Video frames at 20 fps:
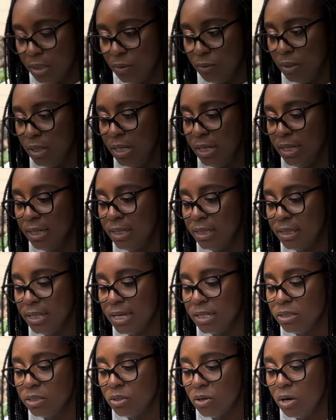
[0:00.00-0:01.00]
to go ahead and get
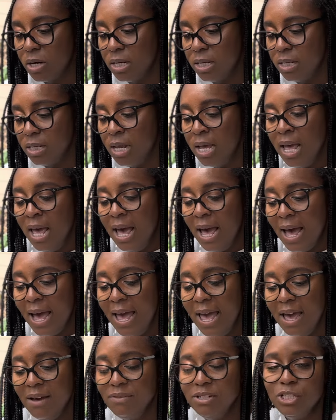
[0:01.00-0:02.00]
that started. I
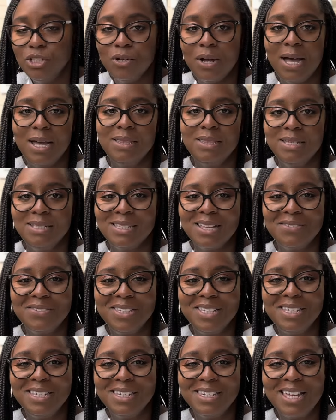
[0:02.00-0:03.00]
haven't tried this. I've
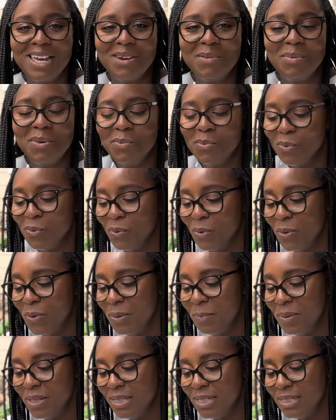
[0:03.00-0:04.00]
seen a lot of people
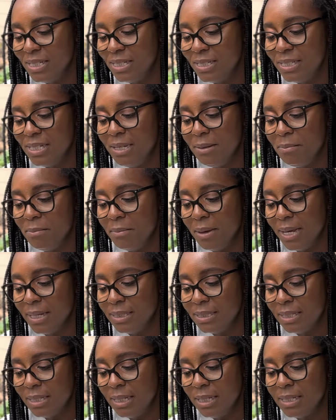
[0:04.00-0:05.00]
growing, but this is the
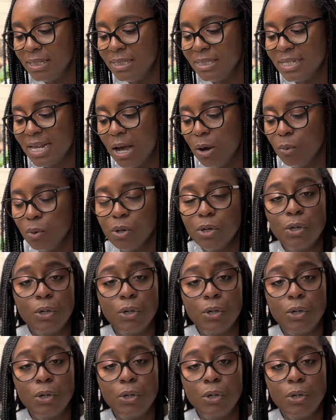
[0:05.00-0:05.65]
Mexican sour